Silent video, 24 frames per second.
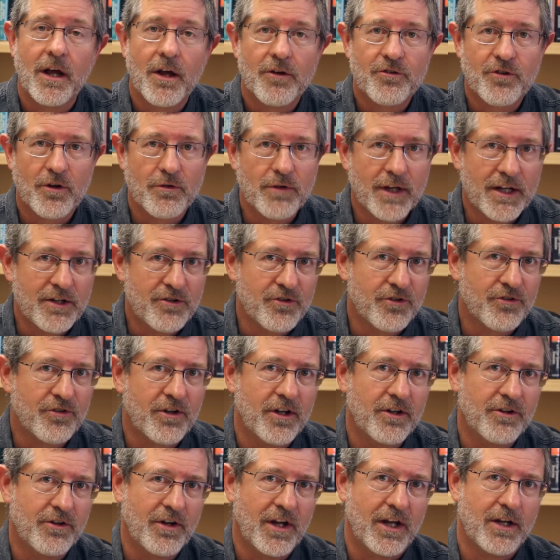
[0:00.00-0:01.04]
So they just
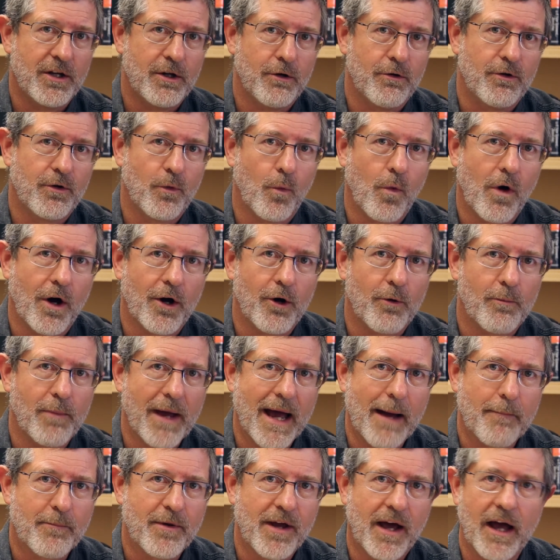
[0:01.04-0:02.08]
continued to water
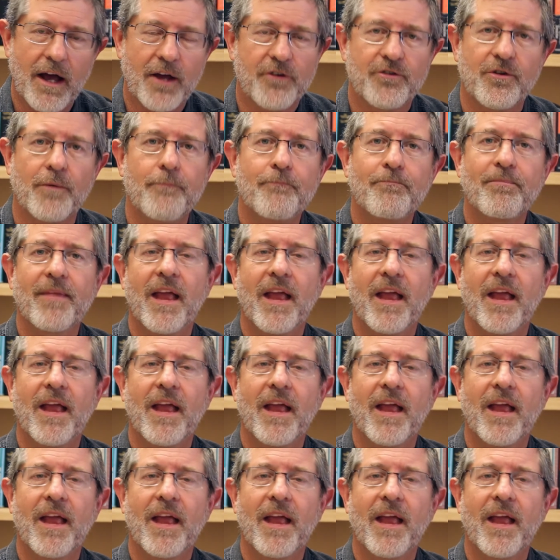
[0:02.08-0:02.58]
baptize.